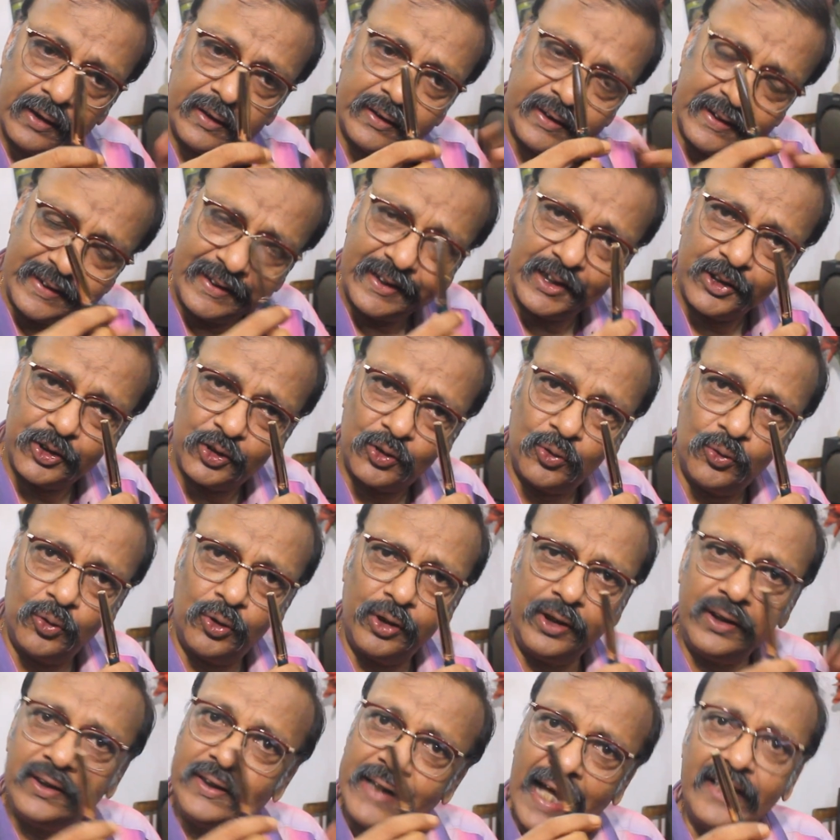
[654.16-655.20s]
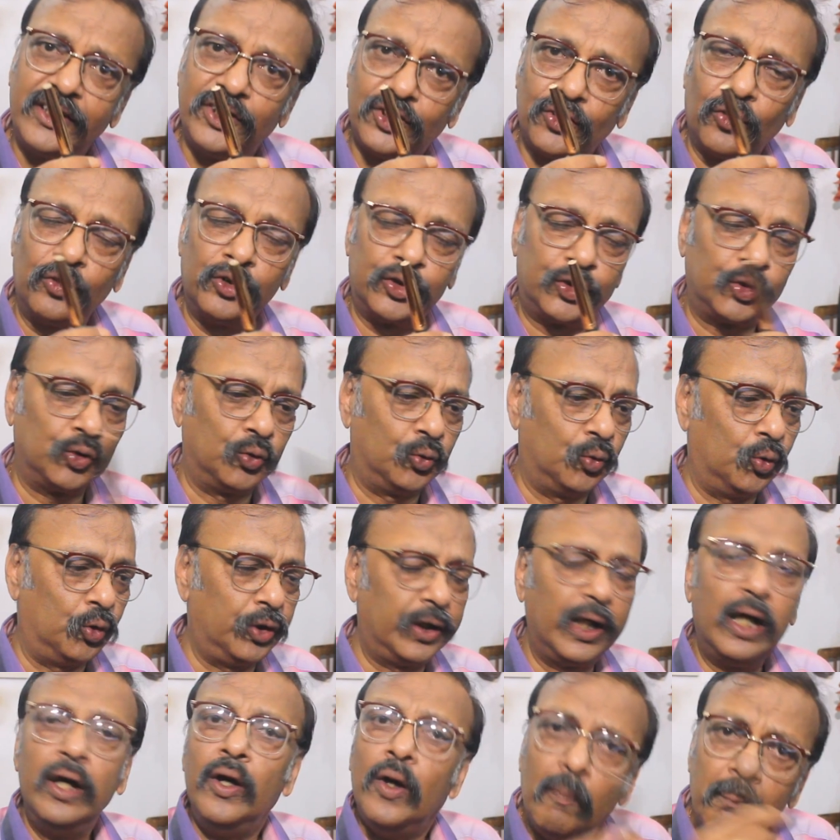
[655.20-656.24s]
this is good, that's also good.
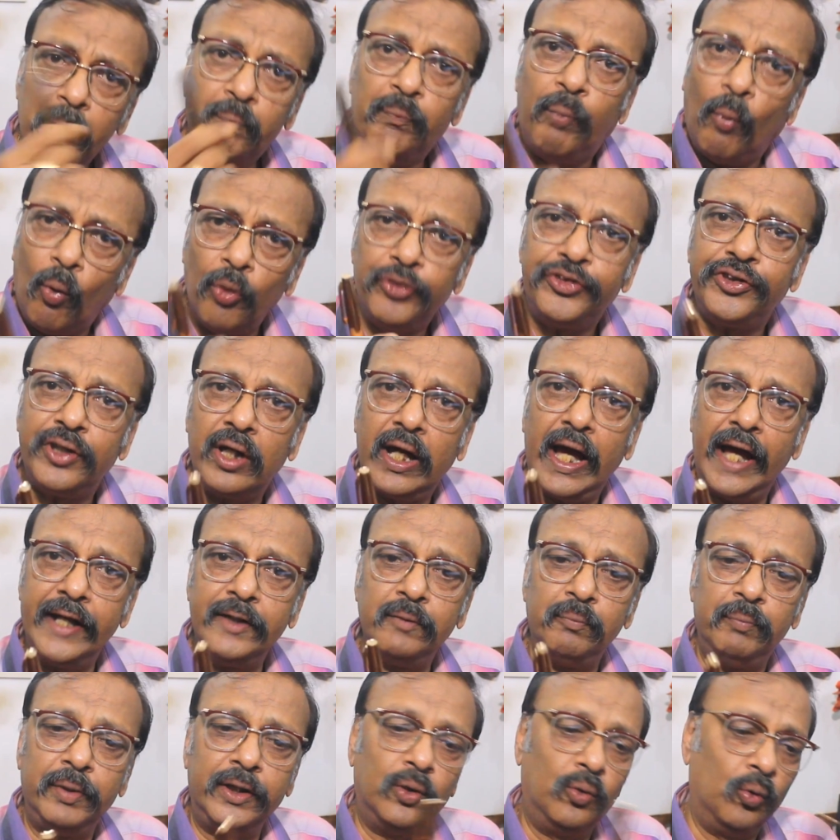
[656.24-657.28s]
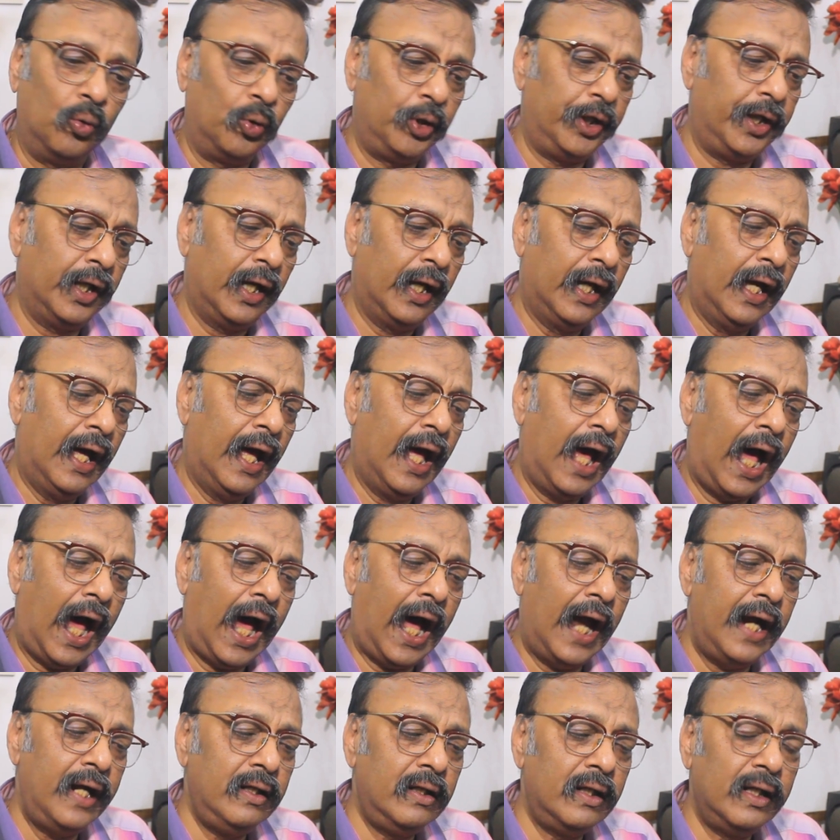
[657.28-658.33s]
Both can be good,
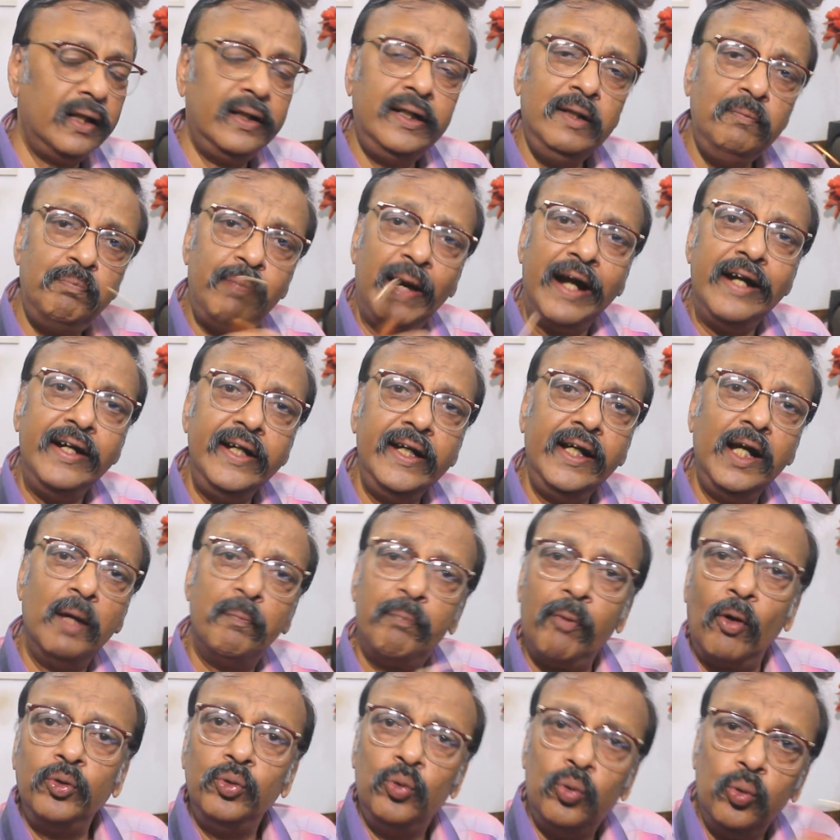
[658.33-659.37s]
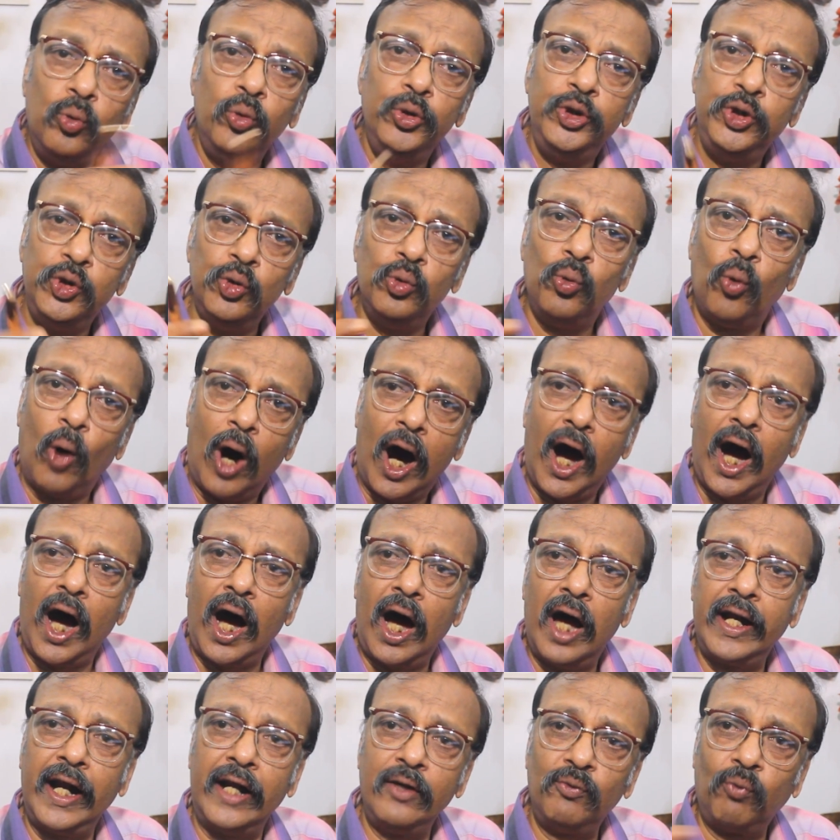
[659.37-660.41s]
and depending upon who you
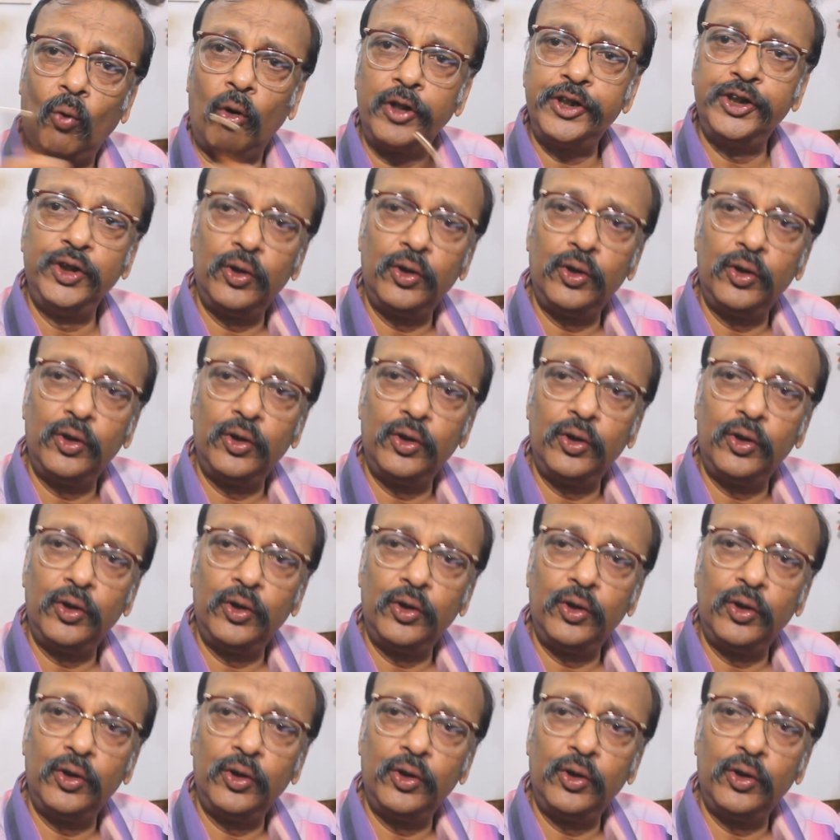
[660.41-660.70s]
are and what